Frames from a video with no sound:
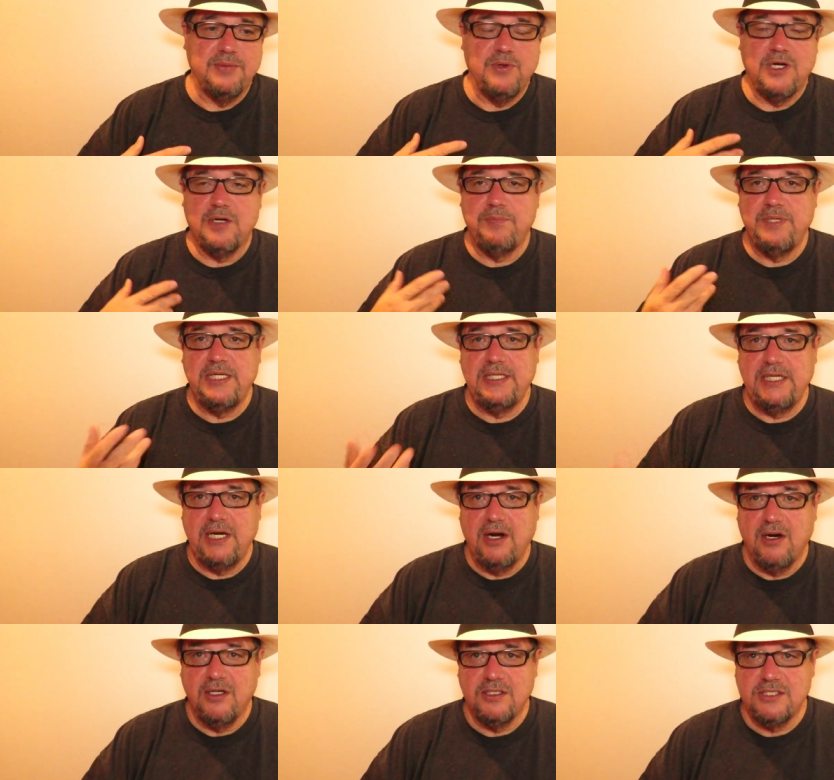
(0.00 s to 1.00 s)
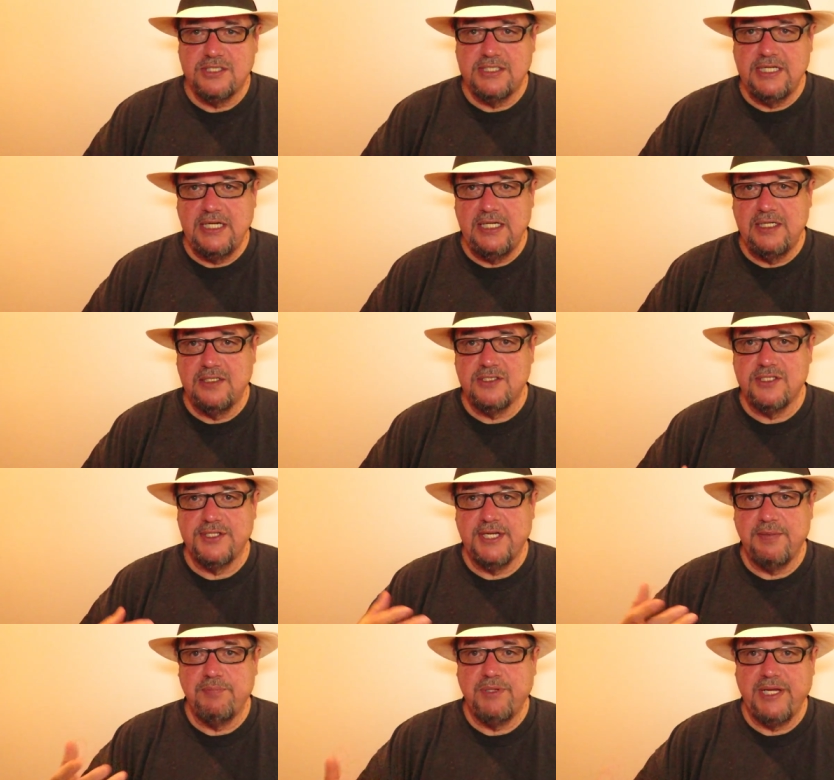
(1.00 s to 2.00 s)
they want to be in the art scene and so
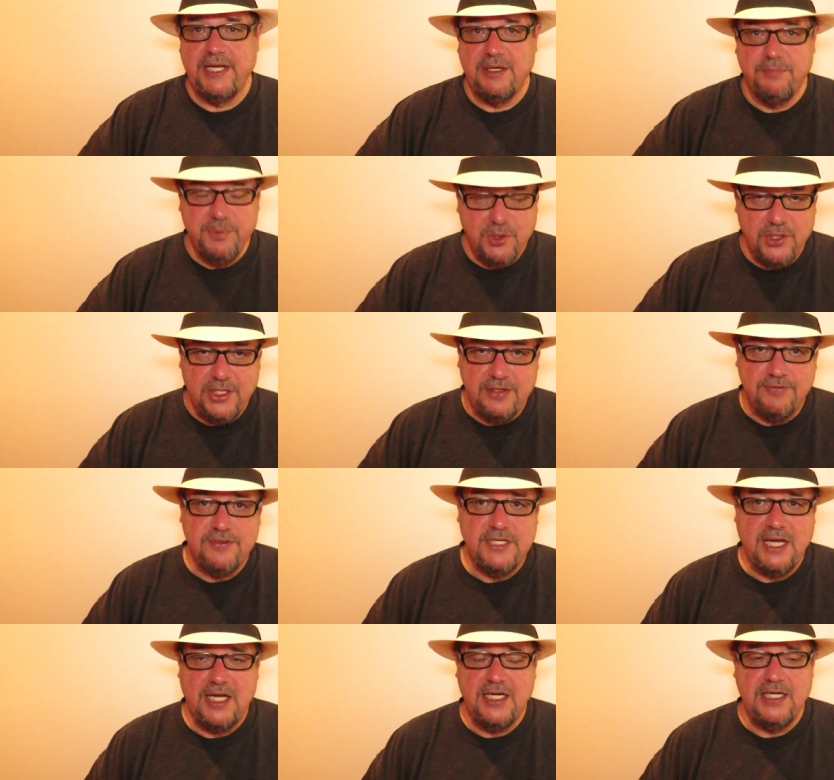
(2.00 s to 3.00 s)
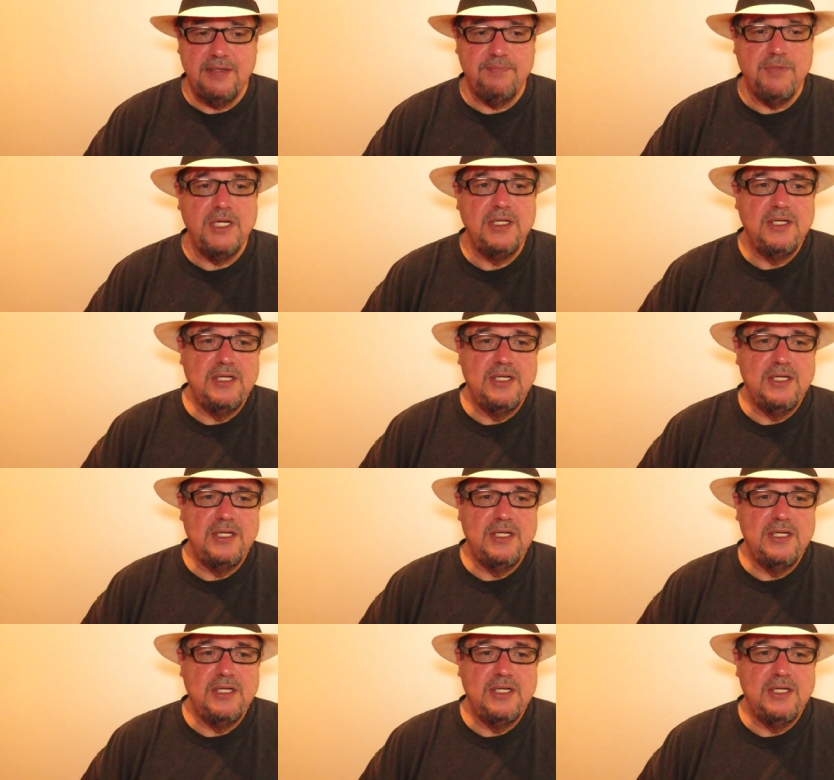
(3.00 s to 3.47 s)
they plan a period of time.